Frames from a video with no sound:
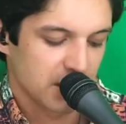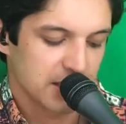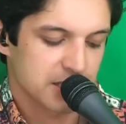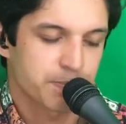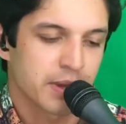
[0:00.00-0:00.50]

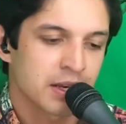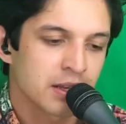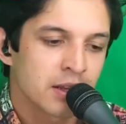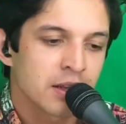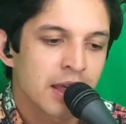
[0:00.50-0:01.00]
It's
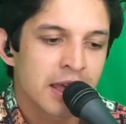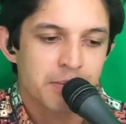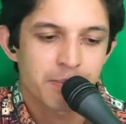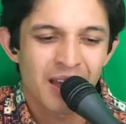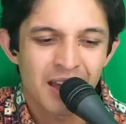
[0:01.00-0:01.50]
better
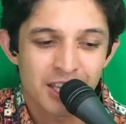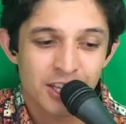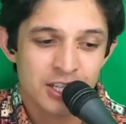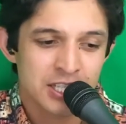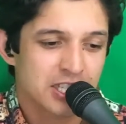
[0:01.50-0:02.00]
late by
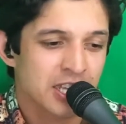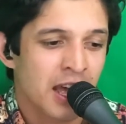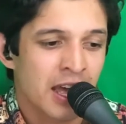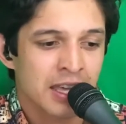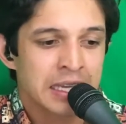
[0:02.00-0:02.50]
your
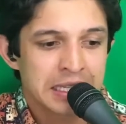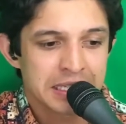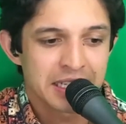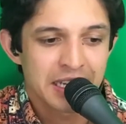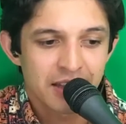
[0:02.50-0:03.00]
side
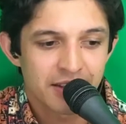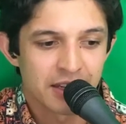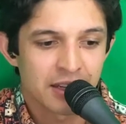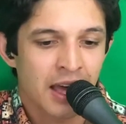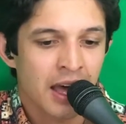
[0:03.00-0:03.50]

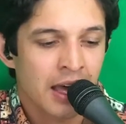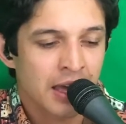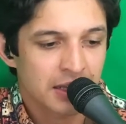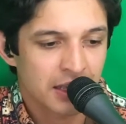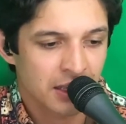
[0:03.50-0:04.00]
than
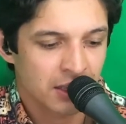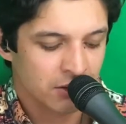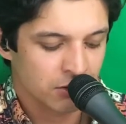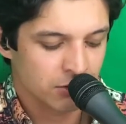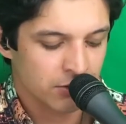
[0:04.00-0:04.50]
not
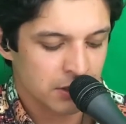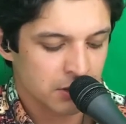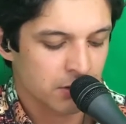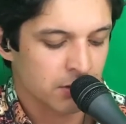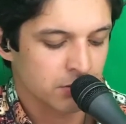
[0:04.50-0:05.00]
hear it all.